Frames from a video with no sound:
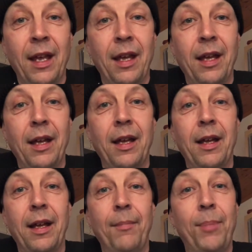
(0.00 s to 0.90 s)

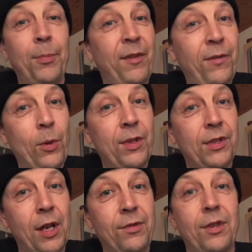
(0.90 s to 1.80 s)
But before we
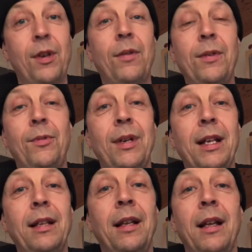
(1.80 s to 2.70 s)
start, you know the
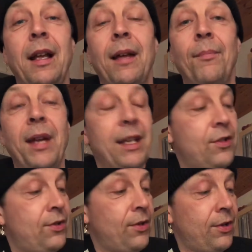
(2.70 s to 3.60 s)
drill. Make
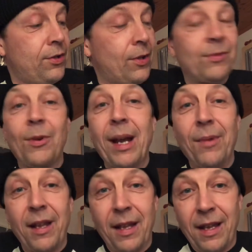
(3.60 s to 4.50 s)
sure you subscribe,
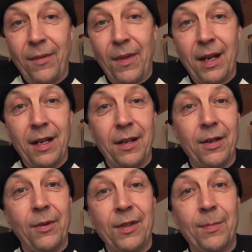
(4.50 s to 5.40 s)
hit that little
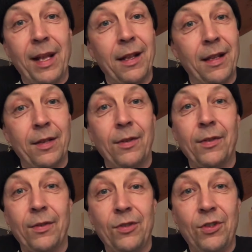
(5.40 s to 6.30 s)
notice bell, and
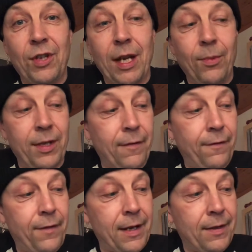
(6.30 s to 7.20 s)
also share with your
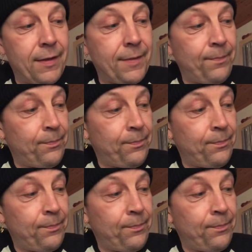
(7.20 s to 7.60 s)
friends.